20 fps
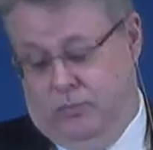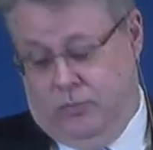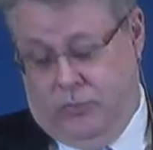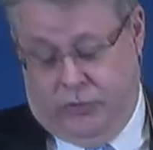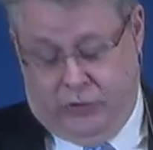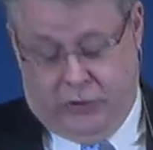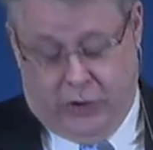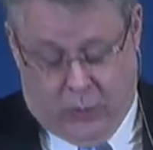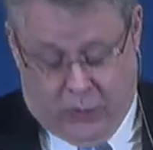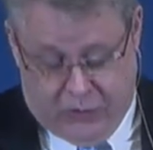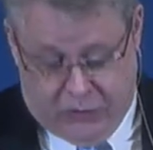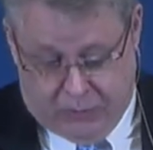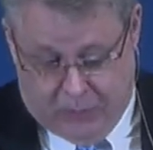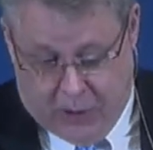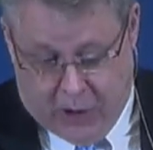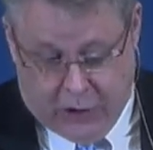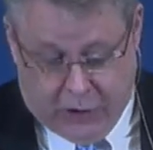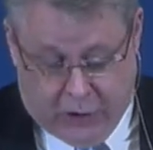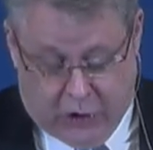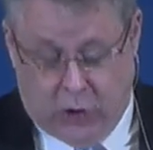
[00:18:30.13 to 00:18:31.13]
So was
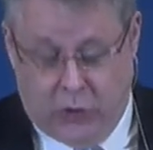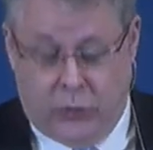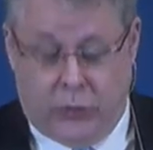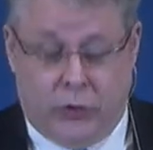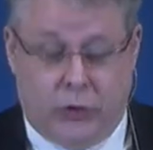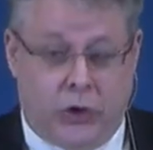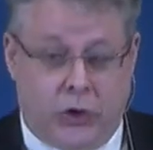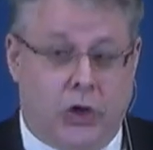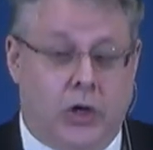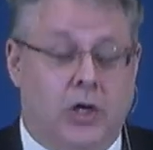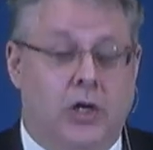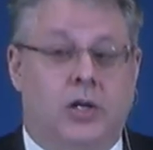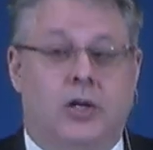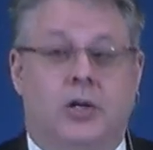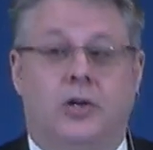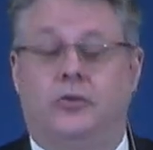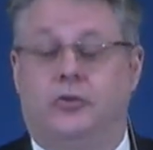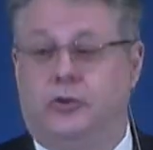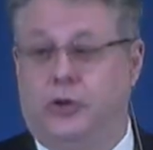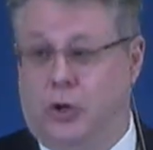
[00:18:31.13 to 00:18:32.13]
Martin Luther,
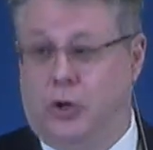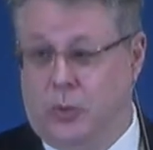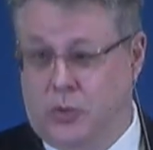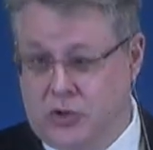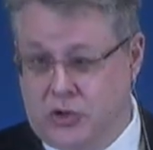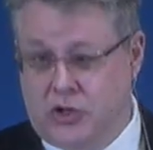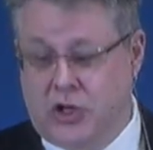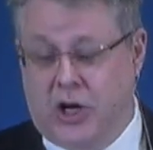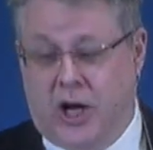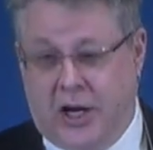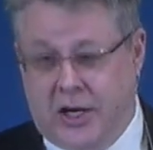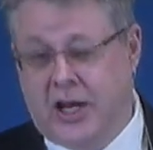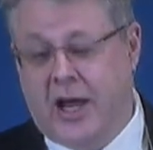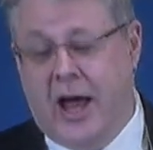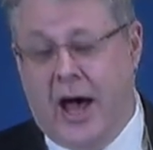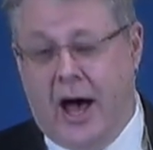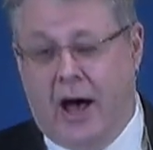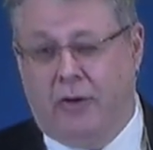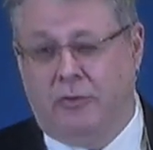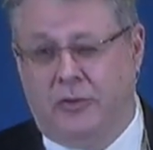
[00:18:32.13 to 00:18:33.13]
so was John
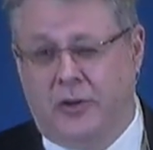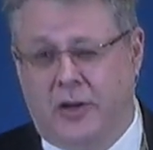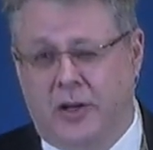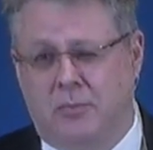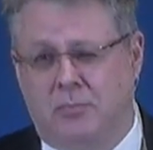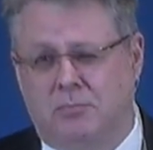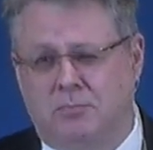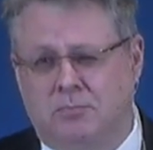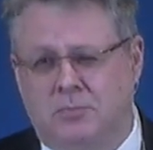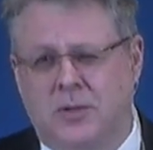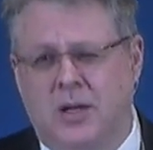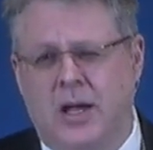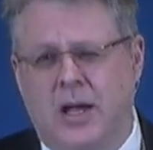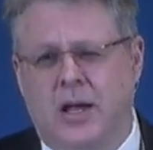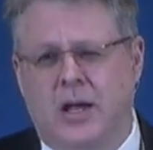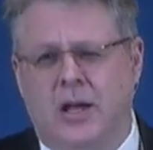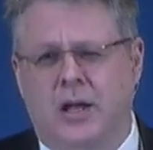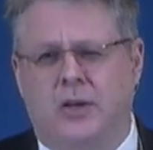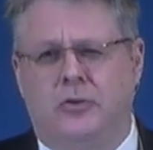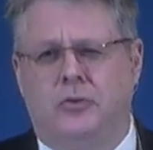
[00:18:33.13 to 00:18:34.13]
Calvin,
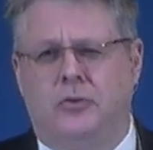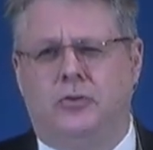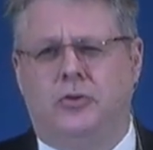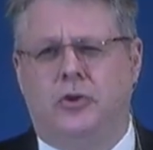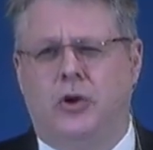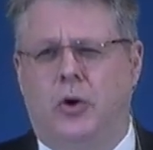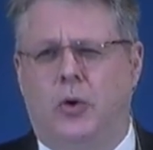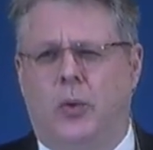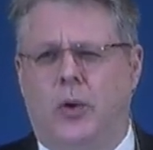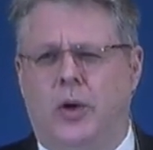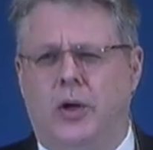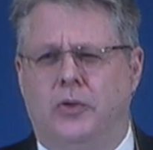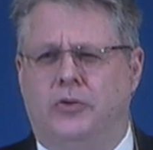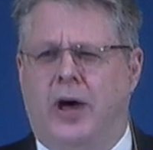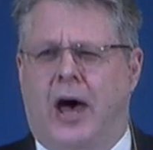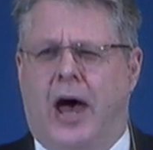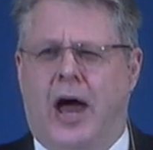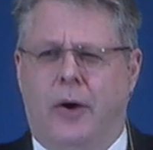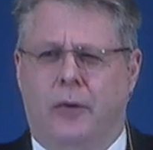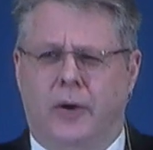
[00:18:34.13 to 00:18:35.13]
so was
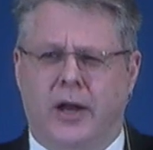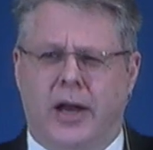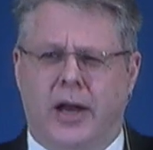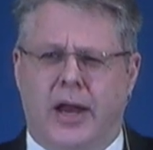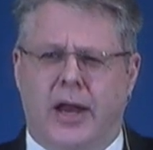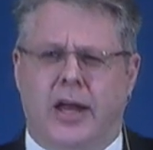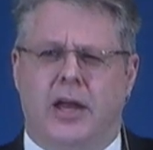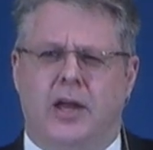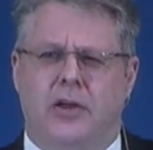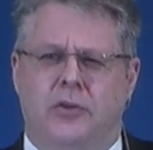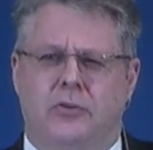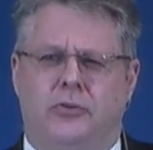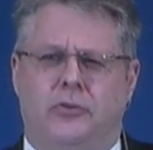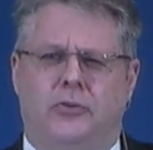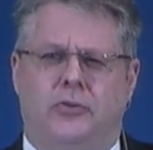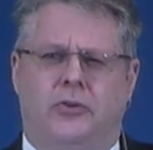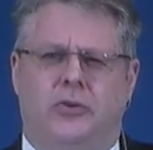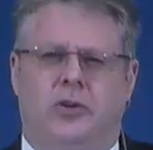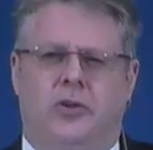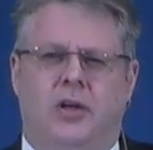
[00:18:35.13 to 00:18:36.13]

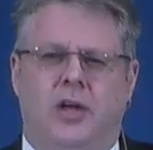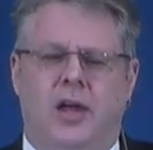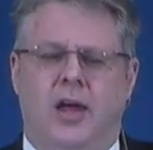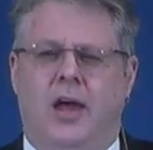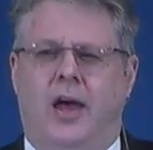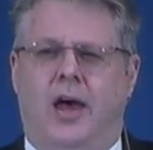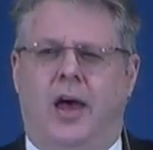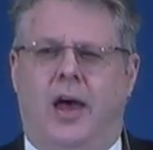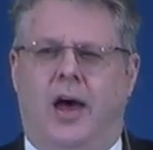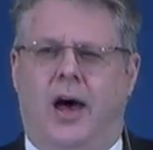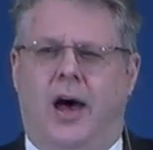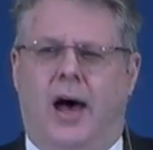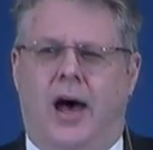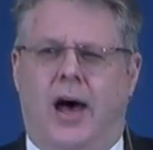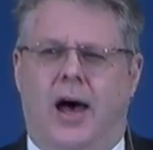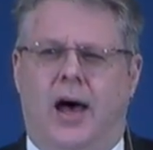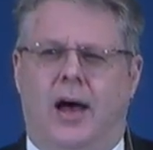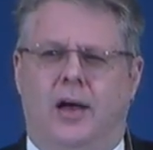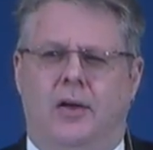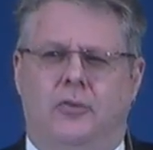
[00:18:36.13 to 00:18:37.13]
Irenaeus,
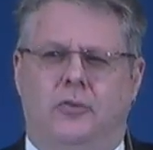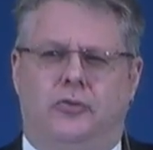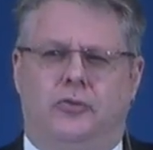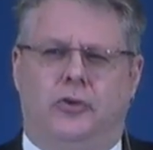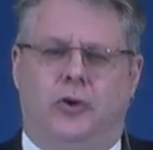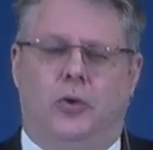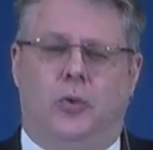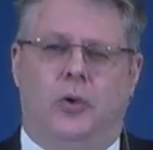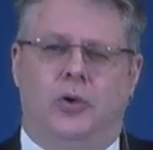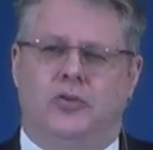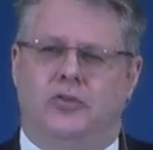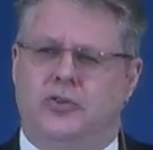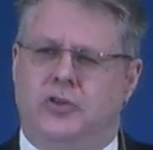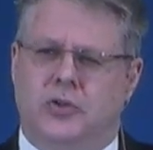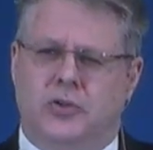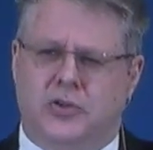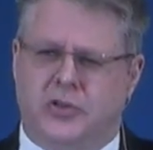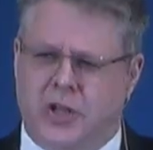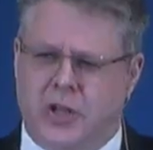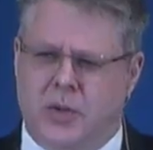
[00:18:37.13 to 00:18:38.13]
so was
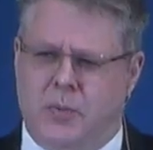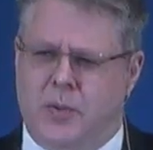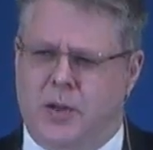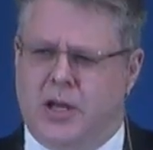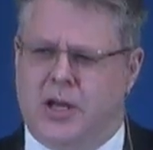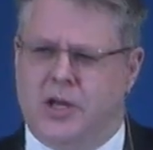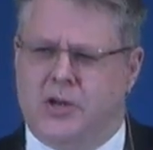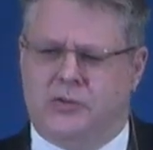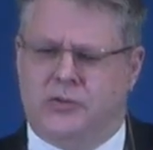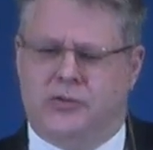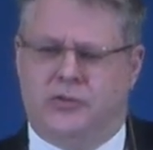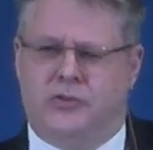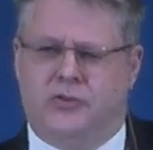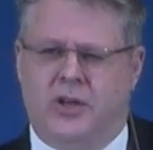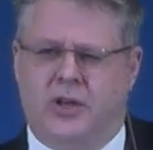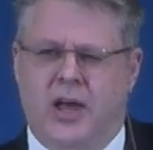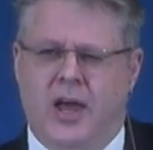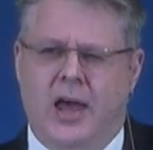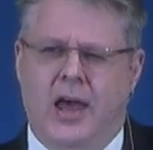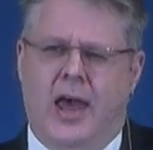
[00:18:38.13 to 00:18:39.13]

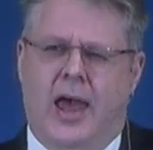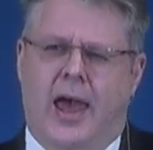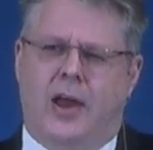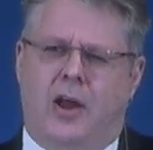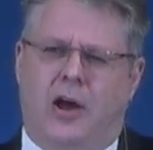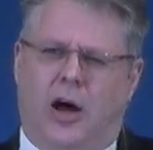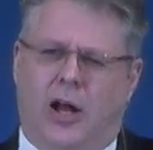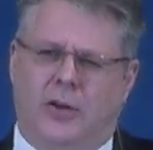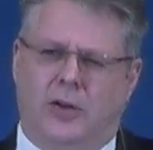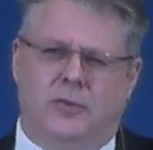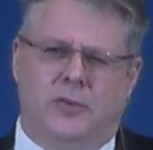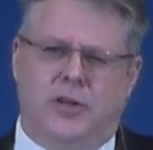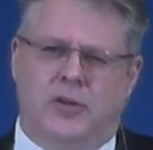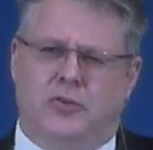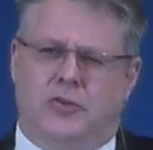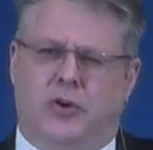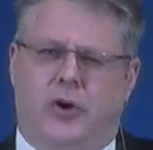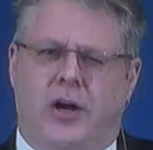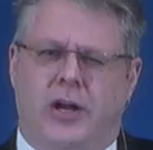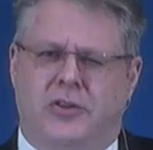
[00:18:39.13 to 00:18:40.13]
Eusebius, and all of
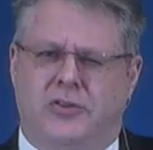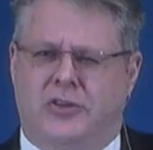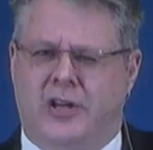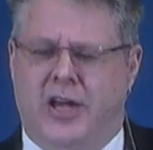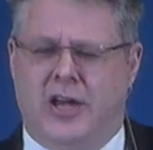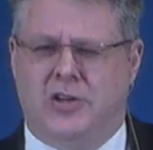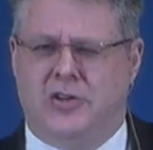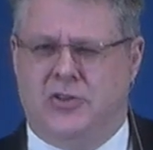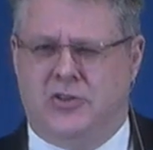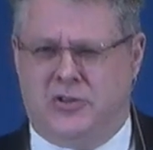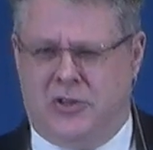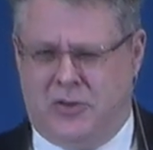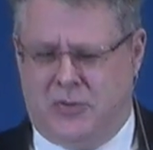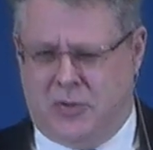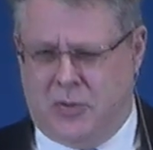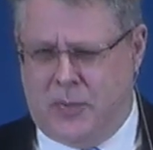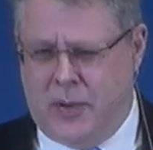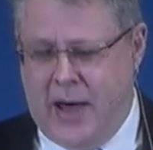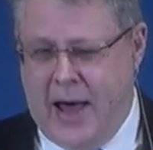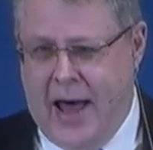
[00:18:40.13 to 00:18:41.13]
these great sages of
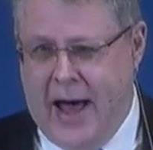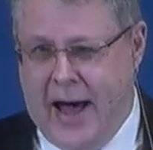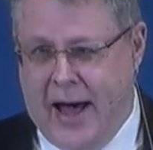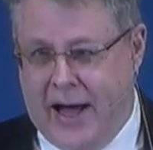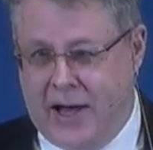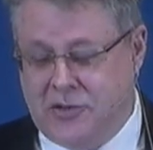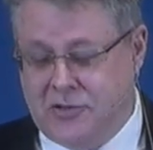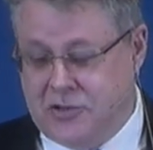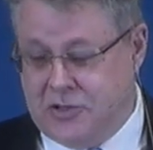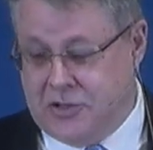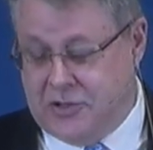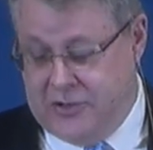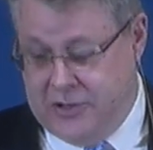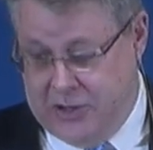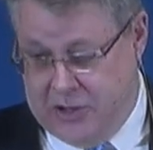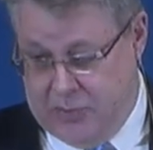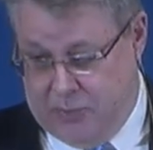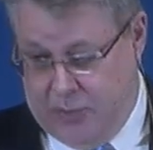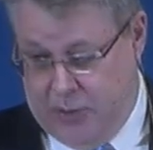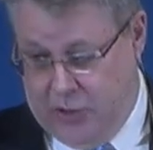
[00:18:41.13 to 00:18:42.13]
the past
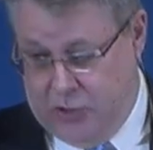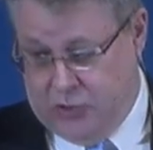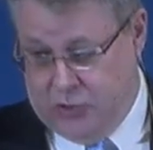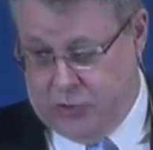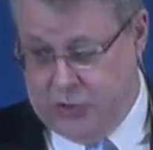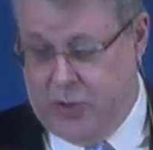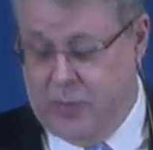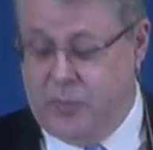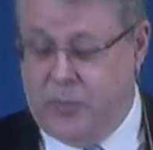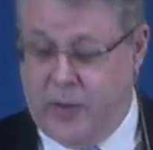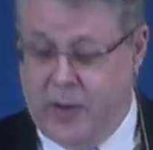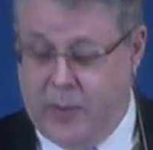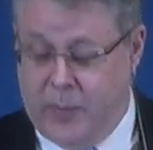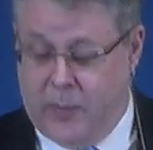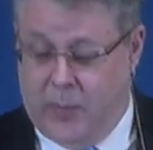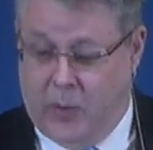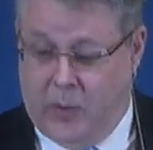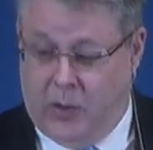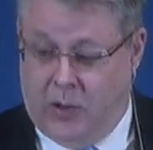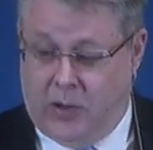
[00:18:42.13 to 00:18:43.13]
that the post-trib
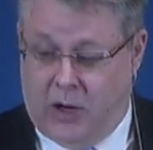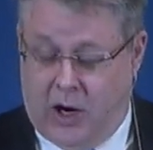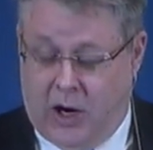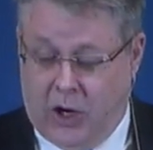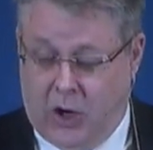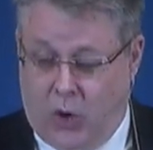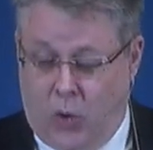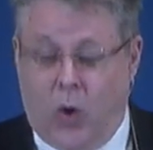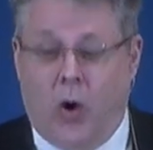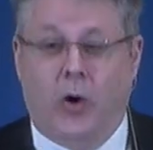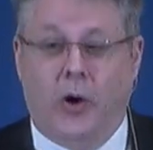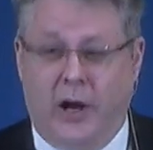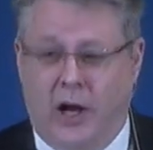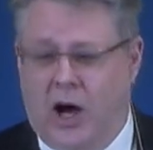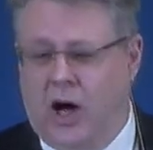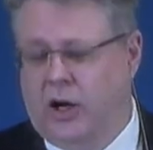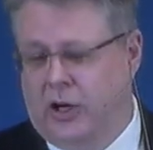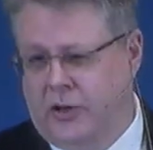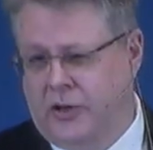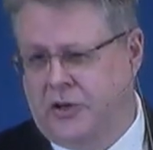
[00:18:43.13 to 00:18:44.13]
people are quoting
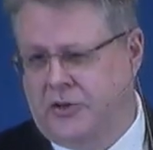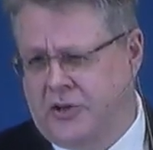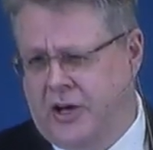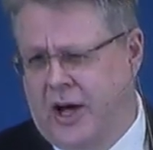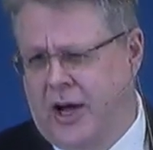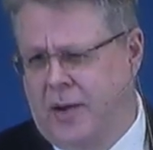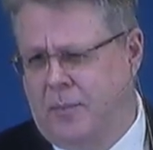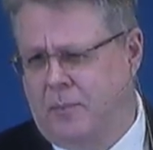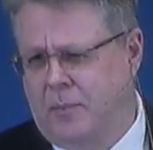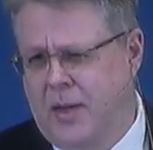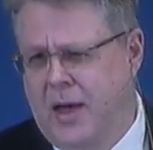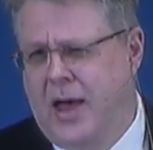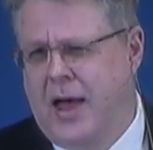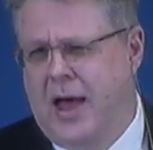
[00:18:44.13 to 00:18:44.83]
all of the time.